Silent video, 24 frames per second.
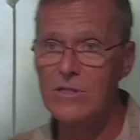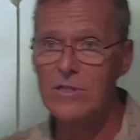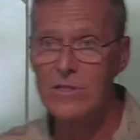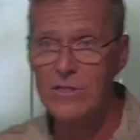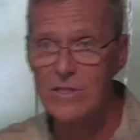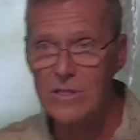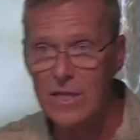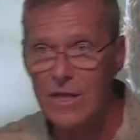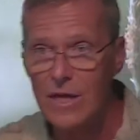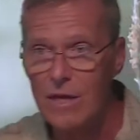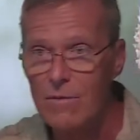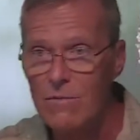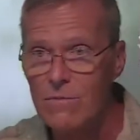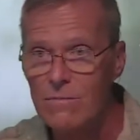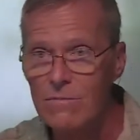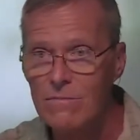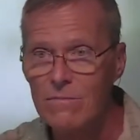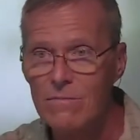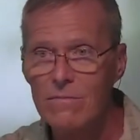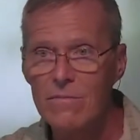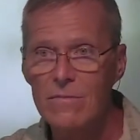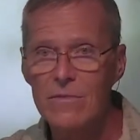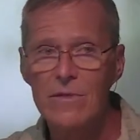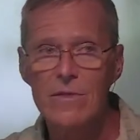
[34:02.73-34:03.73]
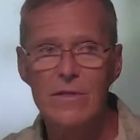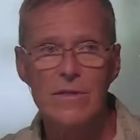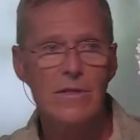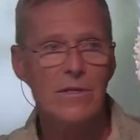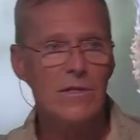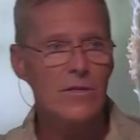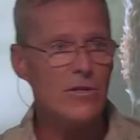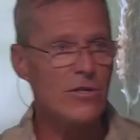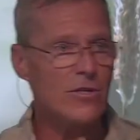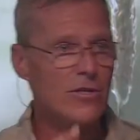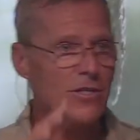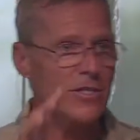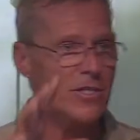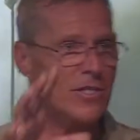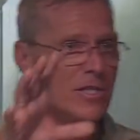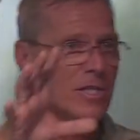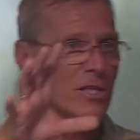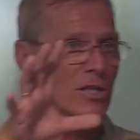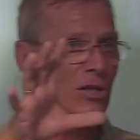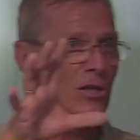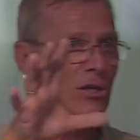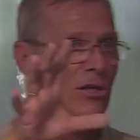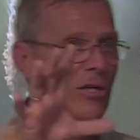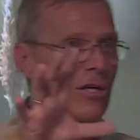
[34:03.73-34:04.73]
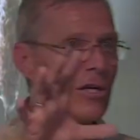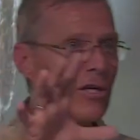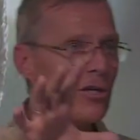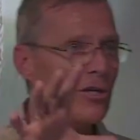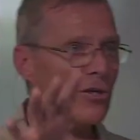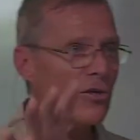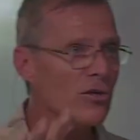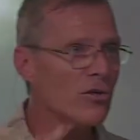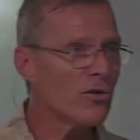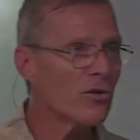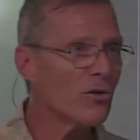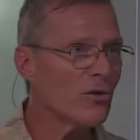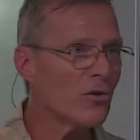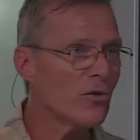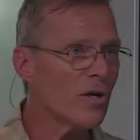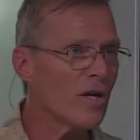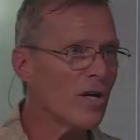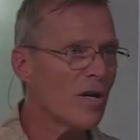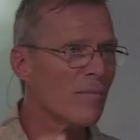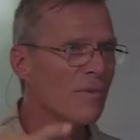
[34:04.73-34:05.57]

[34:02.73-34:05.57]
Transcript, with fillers: Tim, you're still you,